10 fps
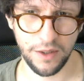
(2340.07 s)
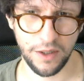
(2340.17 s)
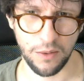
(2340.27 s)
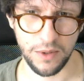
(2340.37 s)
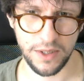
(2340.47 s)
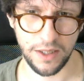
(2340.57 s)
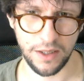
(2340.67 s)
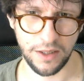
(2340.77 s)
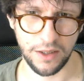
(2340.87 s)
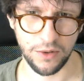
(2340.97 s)
and we
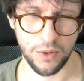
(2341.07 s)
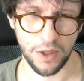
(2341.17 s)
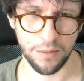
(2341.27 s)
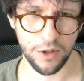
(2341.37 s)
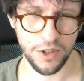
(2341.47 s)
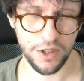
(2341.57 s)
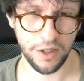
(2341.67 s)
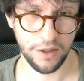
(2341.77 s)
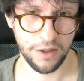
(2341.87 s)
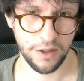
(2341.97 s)
send that into
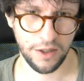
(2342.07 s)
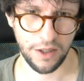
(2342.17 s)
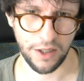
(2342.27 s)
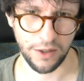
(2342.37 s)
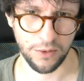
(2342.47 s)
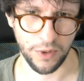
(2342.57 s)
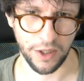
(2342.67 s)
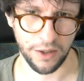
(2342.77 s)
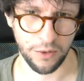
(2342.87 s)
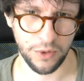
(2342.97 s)
unmarshal, and it
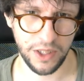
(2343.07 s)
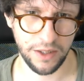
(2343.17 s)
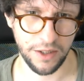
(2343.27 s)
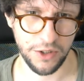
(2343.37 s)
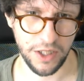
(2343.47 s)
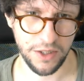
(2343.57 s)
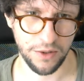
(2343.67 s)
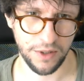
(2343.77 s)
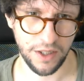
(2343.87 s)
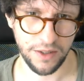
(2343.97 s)
will read the
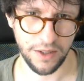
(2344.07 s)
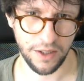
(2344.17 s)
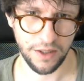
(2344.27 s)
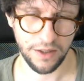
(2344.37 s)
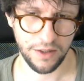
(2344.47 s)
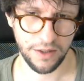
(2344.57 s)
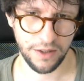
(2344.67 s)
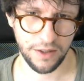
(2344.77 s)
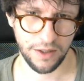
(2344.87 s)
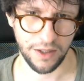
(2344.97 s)
JSON data
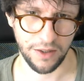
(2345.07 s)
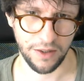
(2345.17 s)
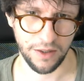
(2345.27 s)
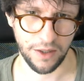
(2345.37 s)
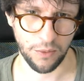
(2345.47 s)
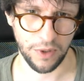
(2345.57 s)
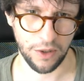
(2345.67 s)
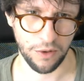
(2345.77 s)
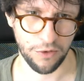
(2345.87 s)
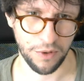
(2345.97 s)
that we
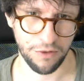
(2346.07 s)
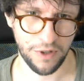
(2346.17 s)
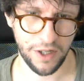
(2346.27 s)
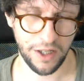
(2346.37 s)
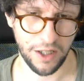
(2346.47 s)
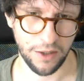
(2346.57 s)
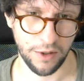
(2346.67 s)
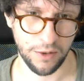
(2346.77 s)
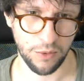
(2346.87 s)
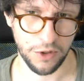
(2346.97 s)
loaded from the file, and
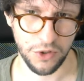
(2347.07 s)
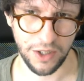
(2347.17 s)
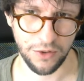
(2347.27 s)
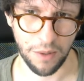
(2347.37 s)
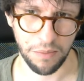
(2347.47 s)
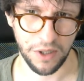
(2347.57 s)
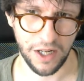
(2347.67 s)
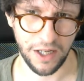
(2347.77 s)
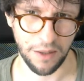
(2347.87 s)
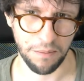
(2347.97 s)
it will try to
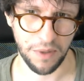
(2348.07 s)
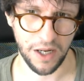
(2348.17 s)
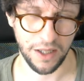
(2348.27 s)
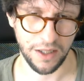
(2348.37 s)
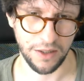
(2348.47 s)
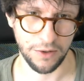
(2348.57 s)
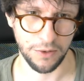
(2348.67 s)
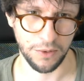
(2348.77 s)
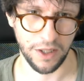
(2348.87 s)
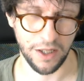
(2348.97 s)
apply that back
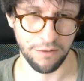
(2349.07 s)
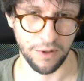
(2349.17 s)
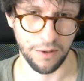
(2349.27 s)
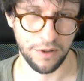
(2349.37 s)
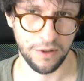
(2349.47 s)
into the level.